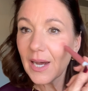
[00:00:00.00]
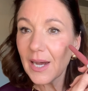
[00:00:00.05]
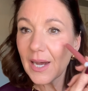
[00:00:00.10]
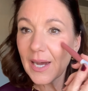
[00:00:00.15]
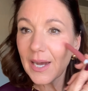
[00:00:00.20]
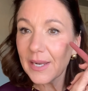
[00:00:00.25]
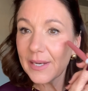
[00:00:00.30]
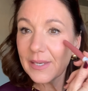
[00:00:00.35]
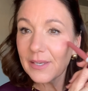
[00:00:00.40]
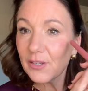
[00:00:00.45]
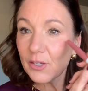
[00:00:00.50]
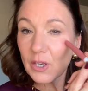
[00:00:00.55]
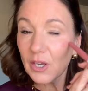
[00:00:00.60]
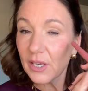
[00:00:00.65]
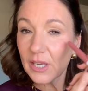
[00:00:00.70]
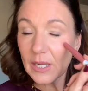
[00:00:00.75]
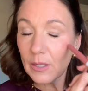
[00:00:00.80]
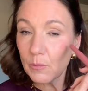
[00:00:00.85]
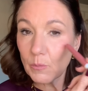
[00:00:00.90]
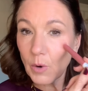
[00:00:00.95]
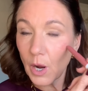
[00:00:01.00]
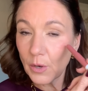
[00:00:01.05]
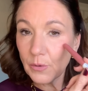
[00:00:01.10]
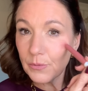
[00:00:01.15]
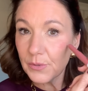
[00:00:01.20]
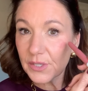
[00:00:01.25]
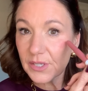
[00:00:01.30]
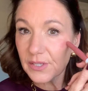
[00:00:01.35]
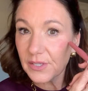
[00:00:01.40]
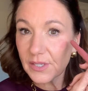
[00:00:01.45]
and it
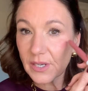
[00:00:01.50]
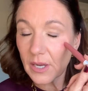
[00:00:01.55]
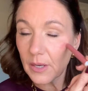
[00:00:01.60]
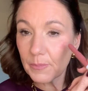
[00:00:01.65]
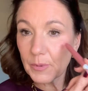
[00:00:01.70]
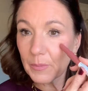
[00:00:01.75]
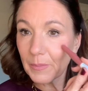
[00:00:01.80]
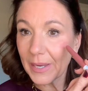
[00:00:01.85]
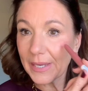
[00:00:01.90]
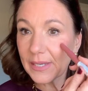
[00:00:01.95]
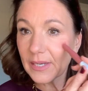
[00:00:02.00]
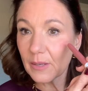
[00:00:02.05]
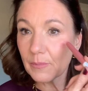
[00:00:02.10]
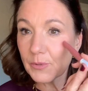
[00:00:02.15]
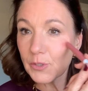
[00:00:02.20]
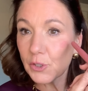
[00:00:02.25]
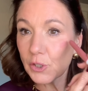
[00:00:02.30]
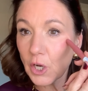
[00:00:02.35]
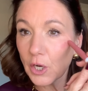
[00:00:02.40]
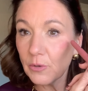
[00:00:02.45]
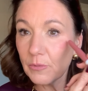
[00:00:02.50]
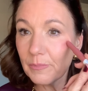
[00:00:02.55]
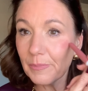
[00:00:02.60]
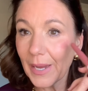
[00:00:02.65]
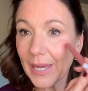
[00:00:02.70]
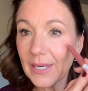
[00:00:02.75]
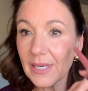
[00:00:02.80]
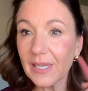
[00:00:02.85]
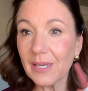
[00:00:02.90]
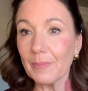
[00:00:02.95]
won't disturb your makeup. Don't
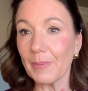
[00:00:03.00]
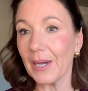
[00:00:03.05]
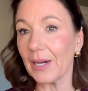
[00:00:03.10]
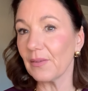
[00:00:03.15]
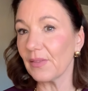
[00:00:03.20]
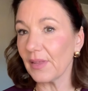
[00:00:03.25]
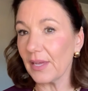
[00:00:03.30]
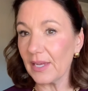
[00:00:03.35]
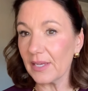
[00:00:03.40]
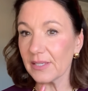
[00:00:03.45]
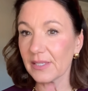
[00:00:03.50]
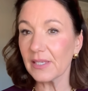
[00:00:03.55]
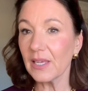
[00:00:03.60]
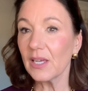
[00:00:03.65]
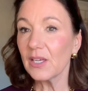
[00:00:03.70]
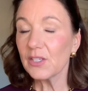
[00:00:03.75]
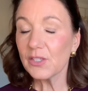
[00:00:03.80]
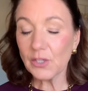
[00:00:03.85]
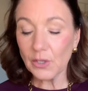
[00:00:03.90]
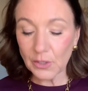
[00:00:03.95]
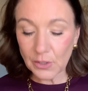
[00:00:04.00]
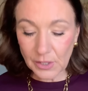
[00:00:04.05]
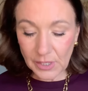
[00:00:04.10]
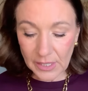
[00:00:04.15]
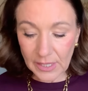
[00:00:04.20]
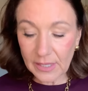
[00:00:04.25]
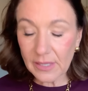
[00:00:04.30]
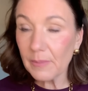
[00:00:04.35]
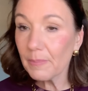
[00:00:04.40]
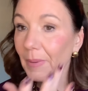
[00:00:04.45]
panic about this. So you can
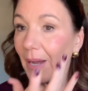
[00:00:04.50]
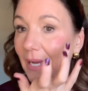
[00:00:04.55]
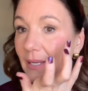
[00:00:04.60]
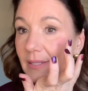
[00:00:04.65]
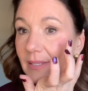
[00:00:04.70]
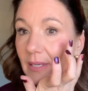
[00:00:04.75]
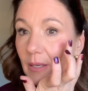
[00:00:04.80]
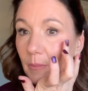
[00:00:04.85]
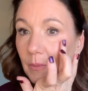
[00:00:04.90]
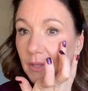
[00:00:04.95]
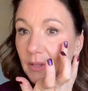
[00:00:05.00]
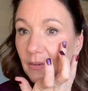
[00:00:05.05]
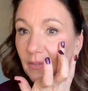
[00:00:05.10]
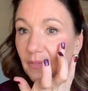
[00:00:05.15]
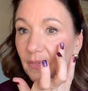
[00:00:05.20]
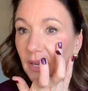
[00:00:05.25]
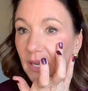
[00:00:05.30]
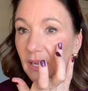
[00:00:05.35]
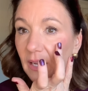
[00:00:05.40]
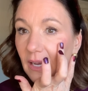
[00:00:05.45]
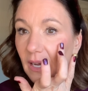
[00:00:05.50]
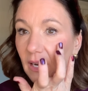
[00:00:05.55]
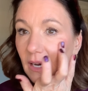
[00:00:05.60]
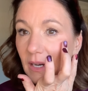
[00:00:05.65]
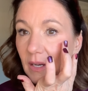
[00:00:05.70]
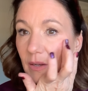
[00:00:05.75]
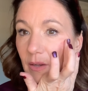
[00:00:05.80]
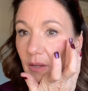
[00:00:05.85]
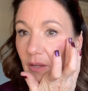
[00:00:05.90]
either pat it with your finger